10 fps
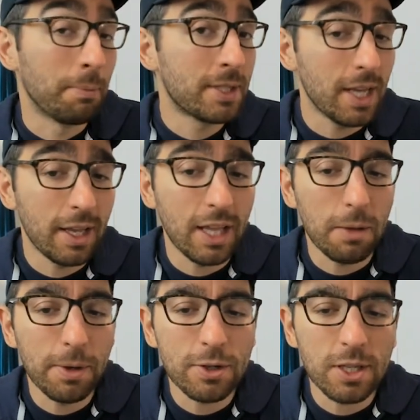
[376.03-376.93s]
I'm saying that
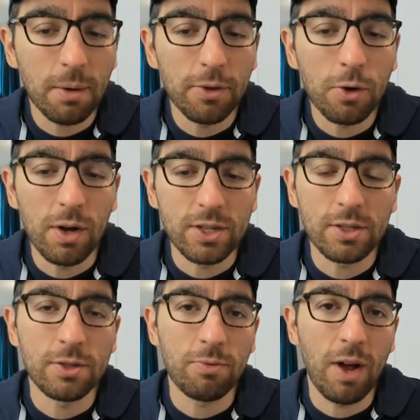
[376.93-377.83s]
because some of the
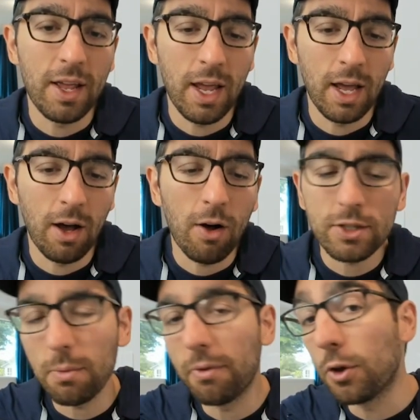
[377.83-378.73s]
questions right here, or
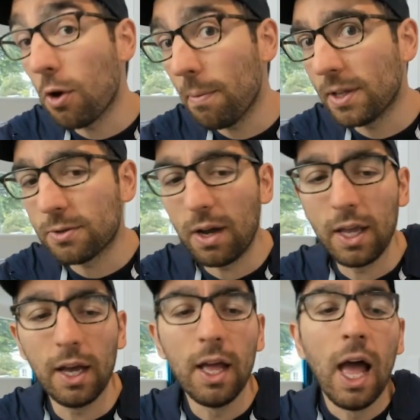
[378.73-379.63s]
some of the comments right
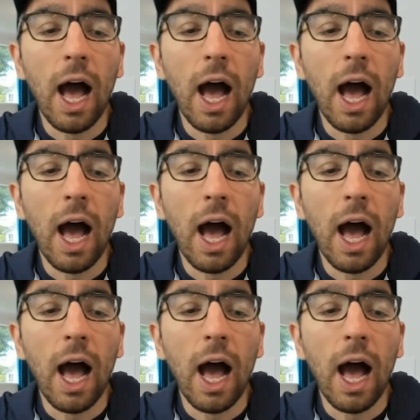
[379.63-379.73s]
here,